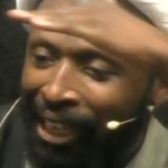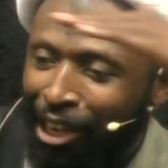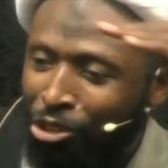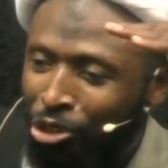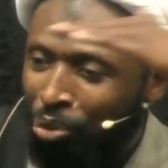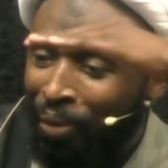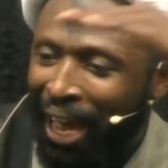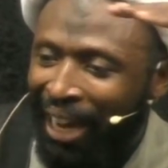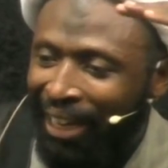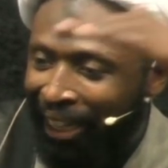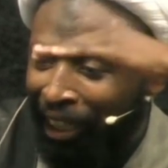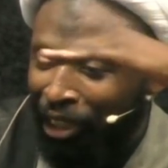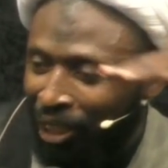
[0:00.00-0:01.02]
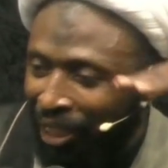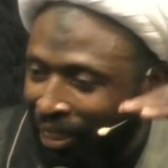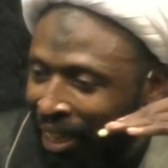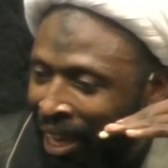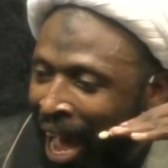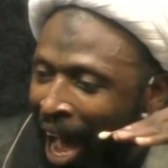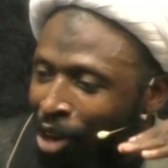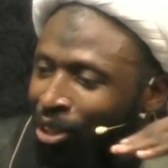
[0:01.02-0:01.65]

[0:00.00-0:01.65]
They used to be under the shade. Harun